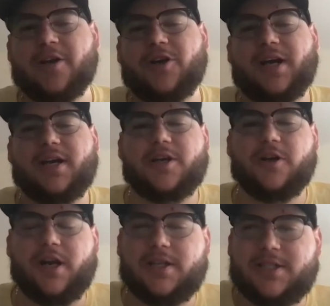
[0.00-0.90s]
know you're on
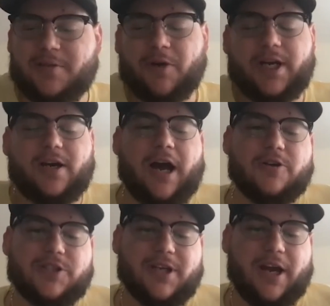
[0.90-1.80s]
a team right now.
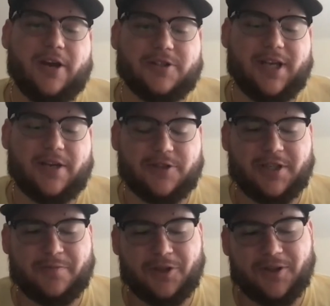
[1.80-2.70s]
How's your
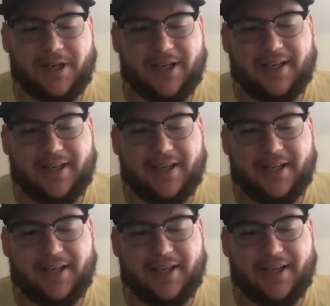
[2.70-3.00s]
team doing?